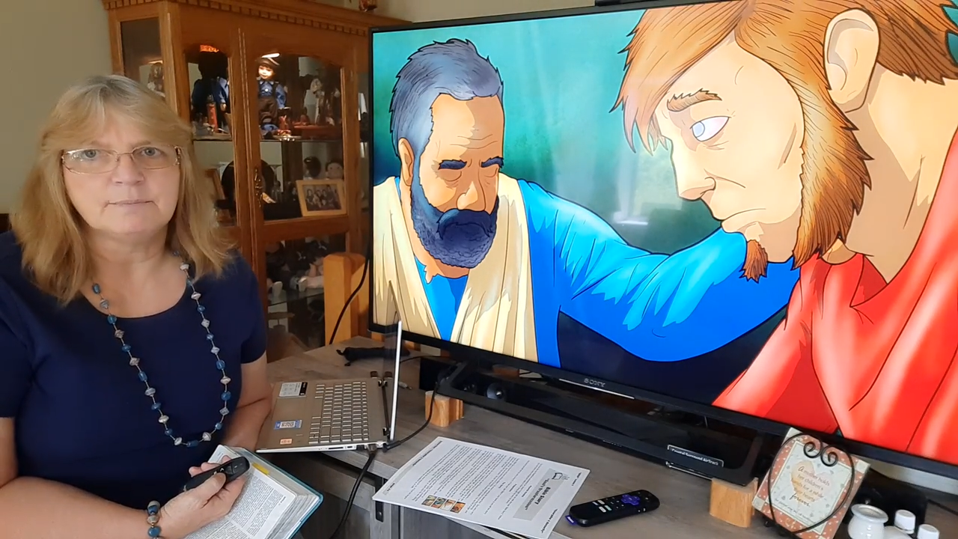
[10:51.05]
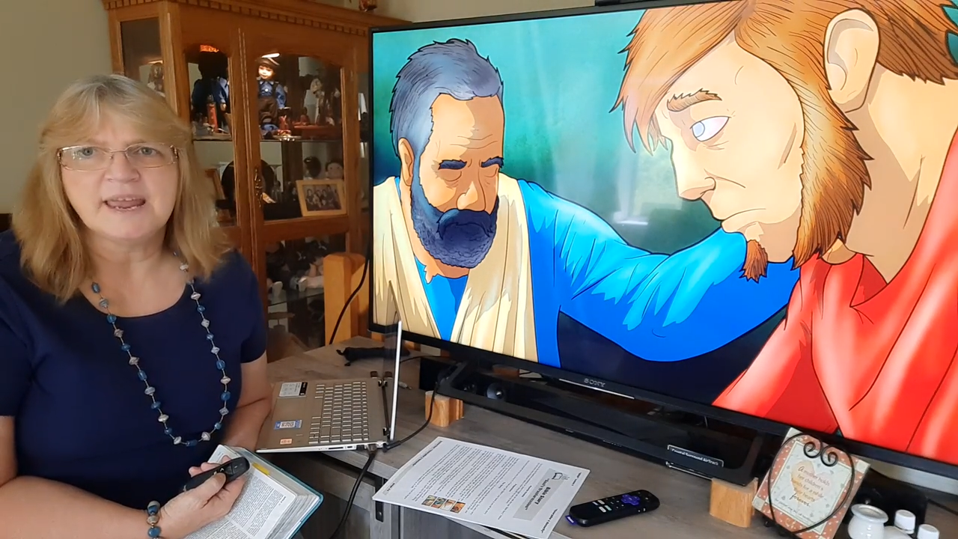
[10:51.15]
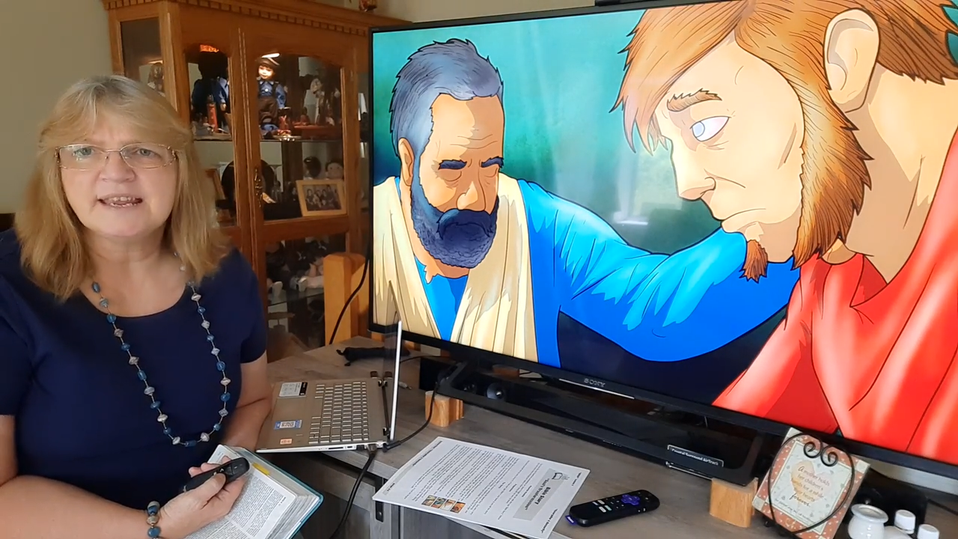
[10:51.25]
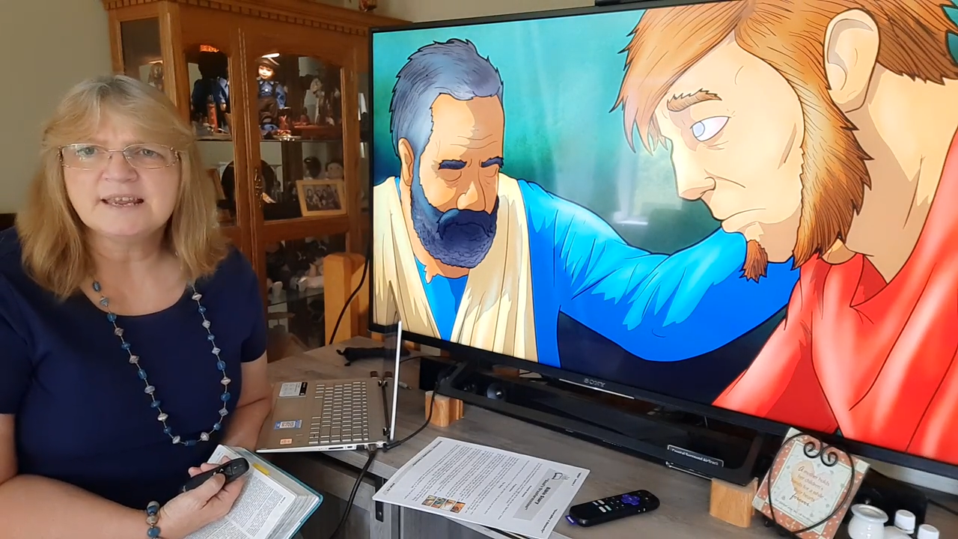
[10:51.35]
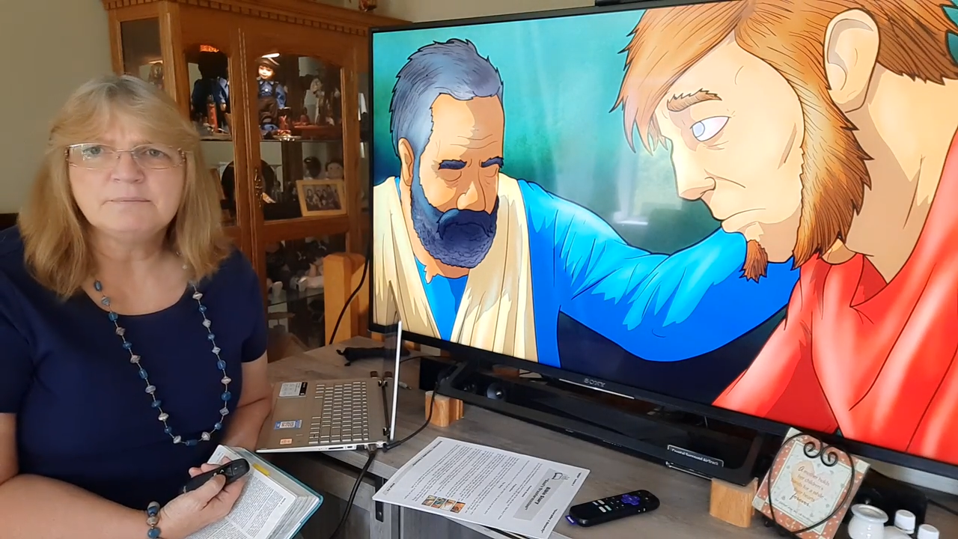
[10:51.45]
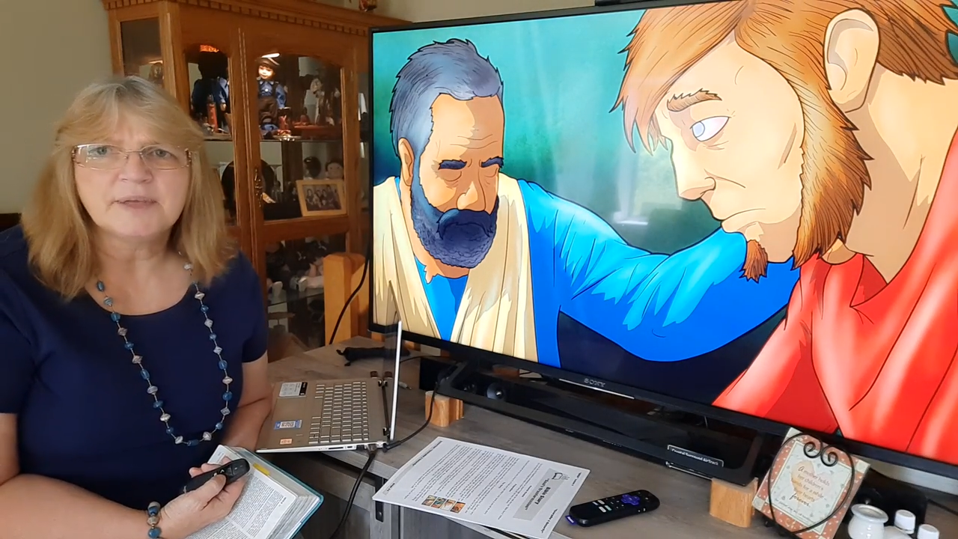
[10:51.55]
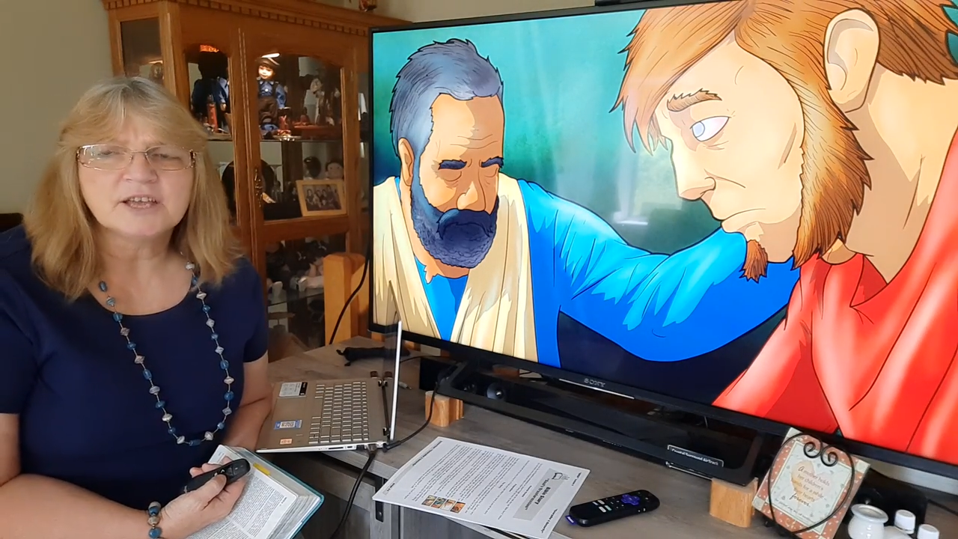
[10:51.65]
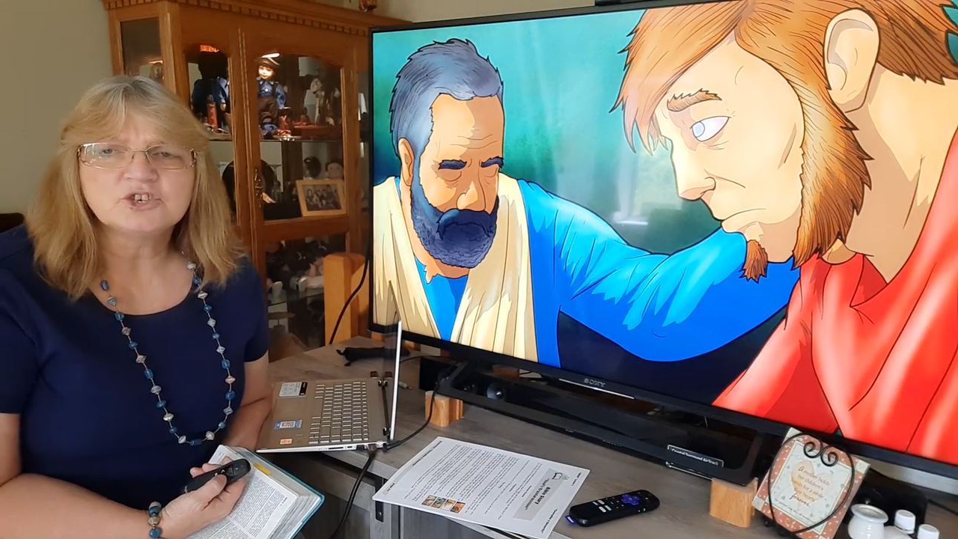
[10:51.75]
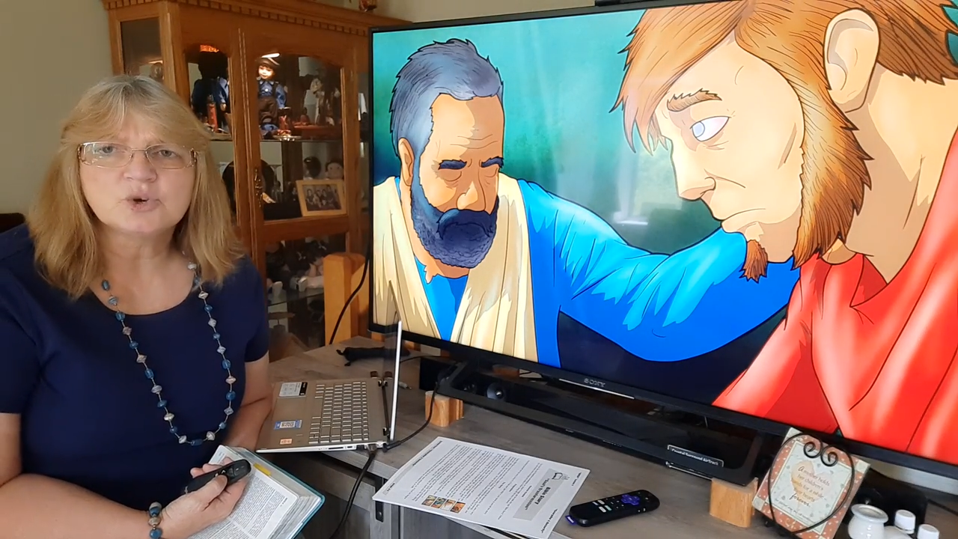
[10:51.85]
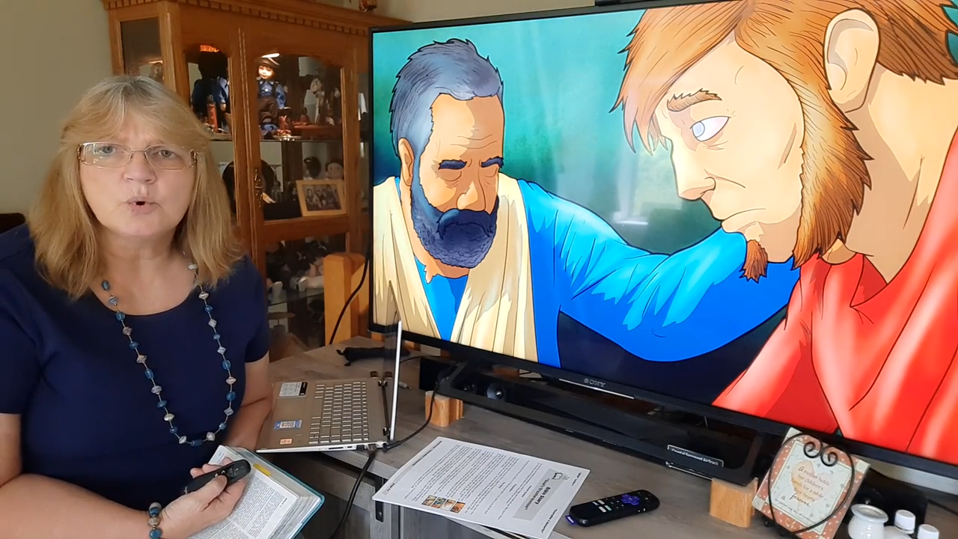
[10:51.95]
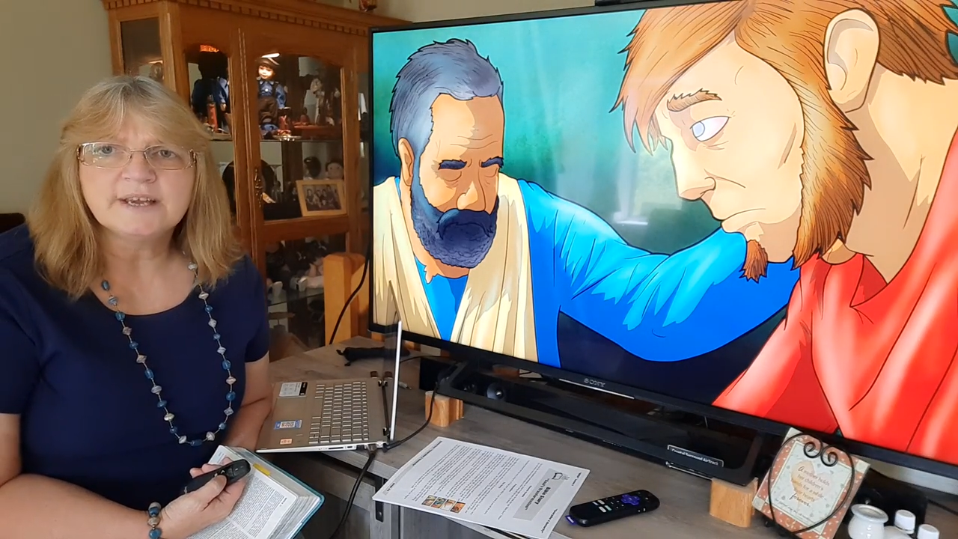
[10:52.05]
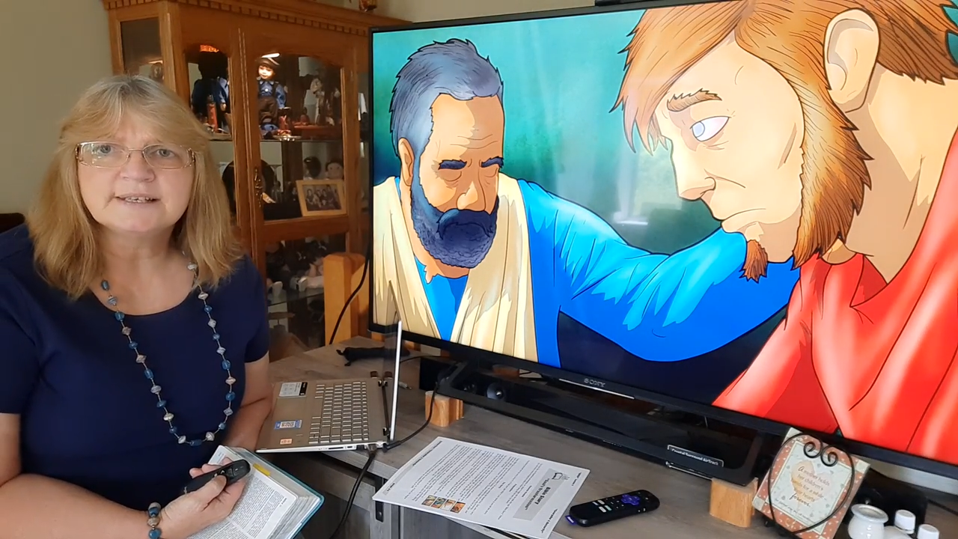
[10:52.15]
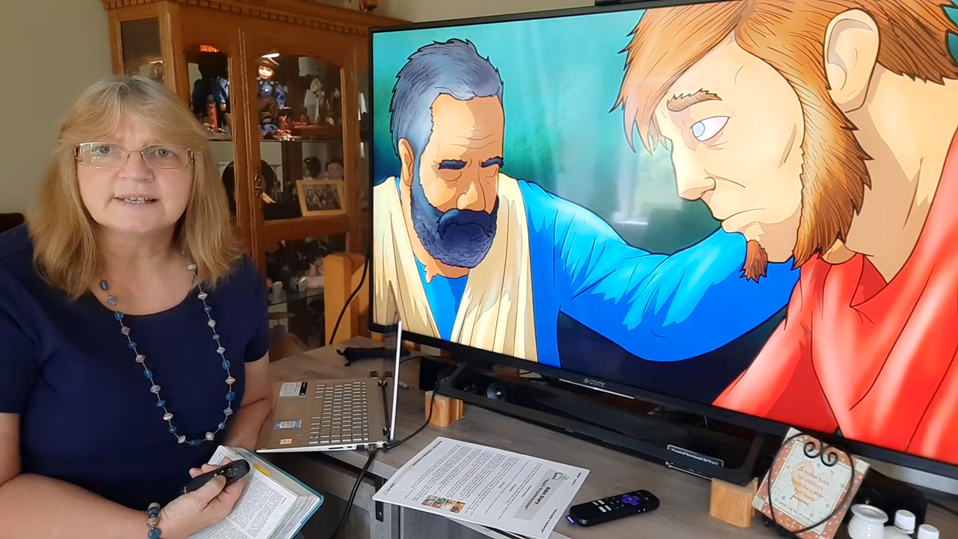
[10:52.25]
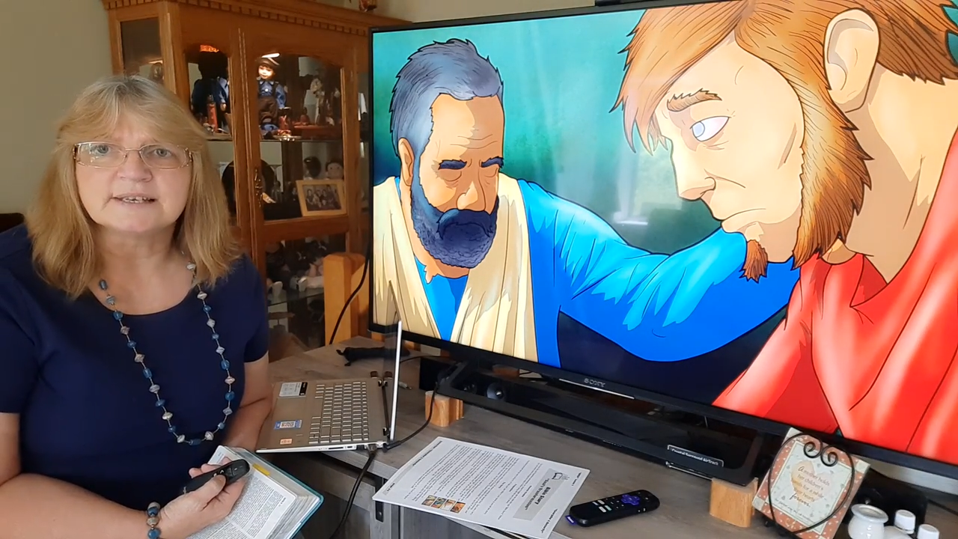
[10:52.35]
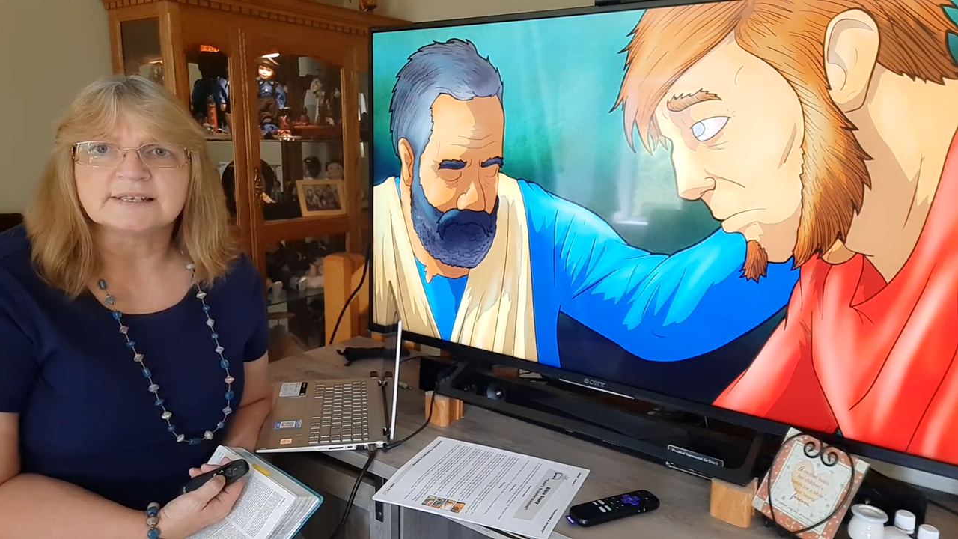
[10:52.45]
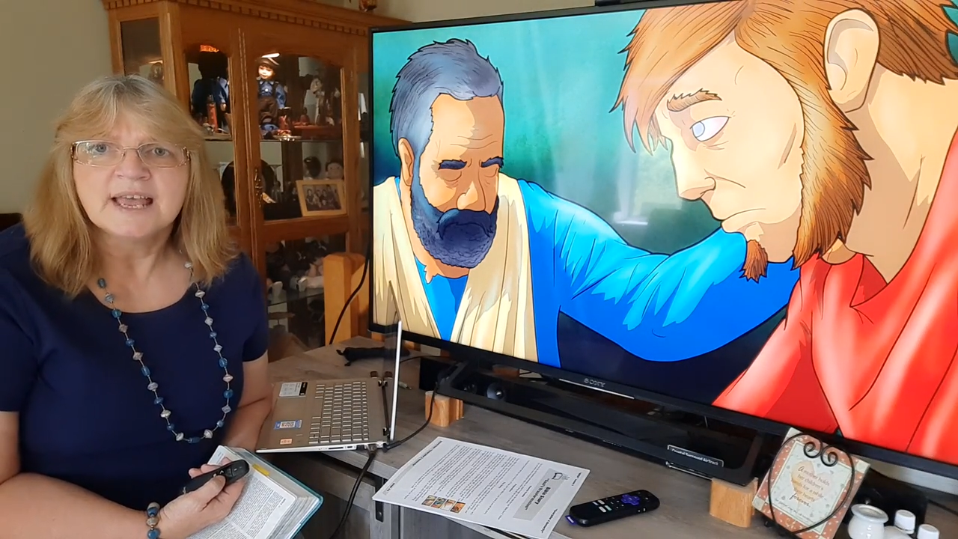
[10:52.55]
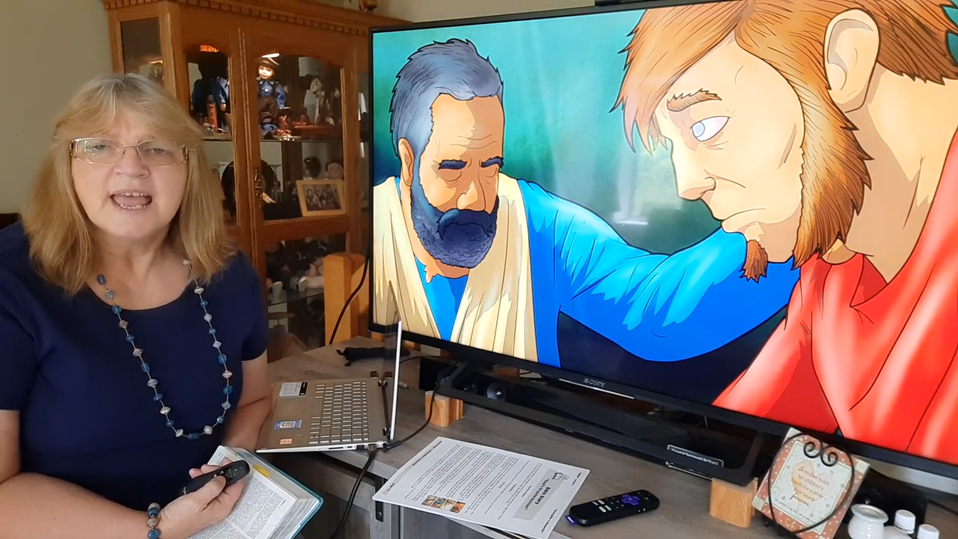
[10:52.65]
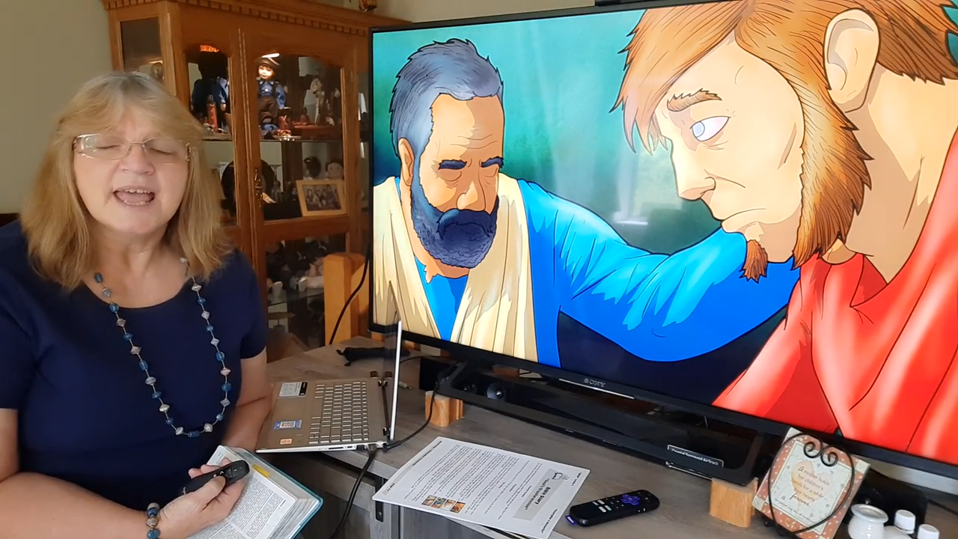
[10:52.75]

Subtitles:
making bad choices,